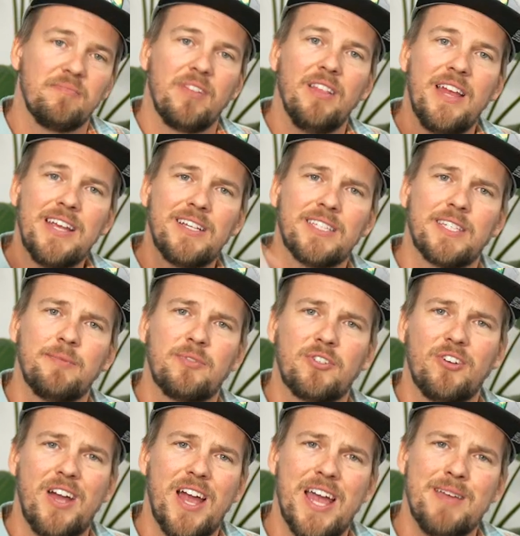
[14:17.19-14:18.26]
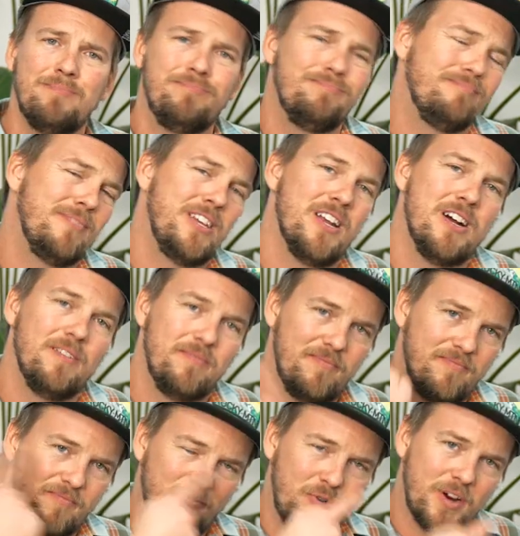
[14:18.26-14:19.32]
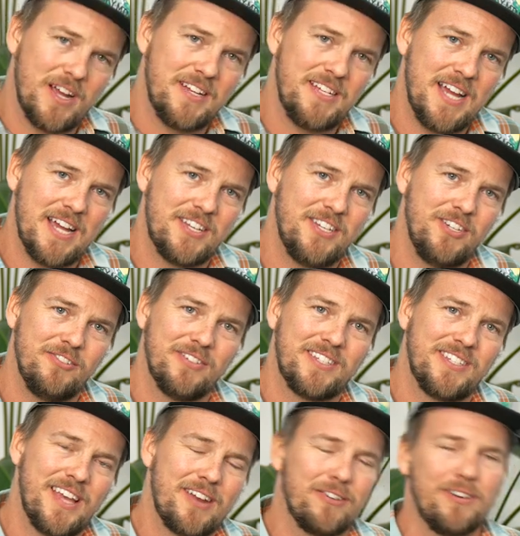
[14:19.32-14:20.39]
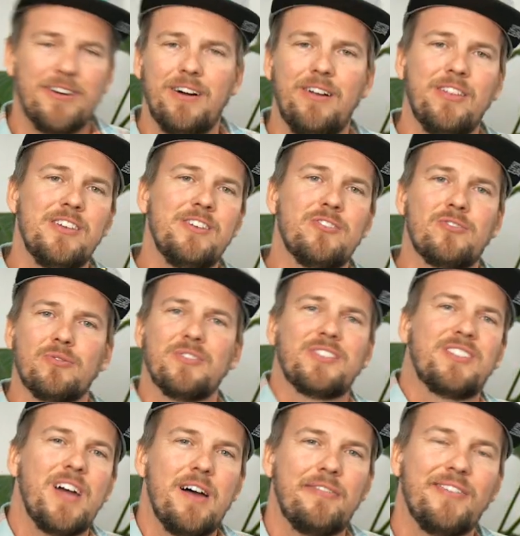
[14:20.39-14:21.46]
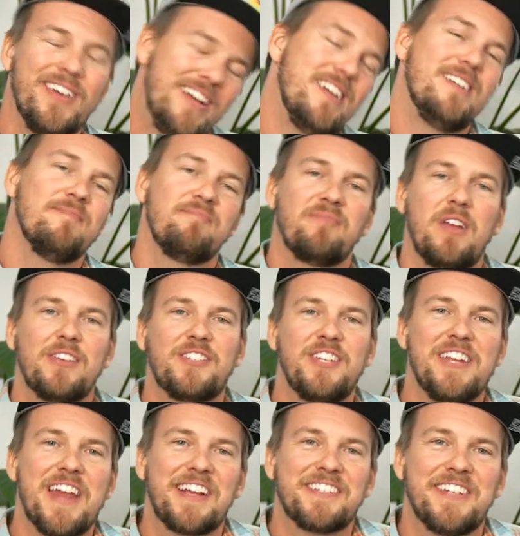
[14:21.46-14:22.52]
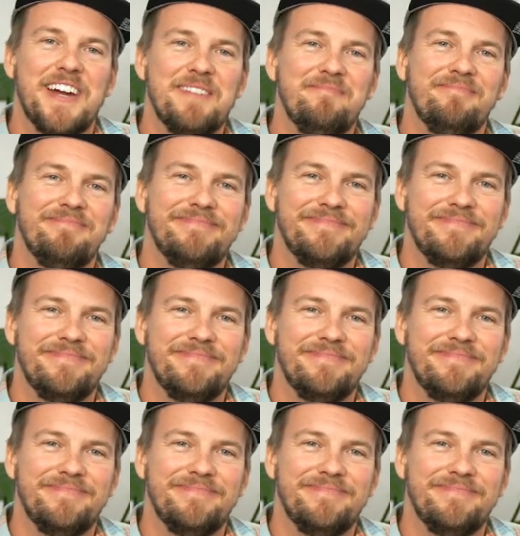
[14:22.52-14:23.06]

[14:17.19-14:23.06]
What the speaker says: Like, subscribe, you know, forehead tattoo, etc., all the usual stuff. I'll see you next time.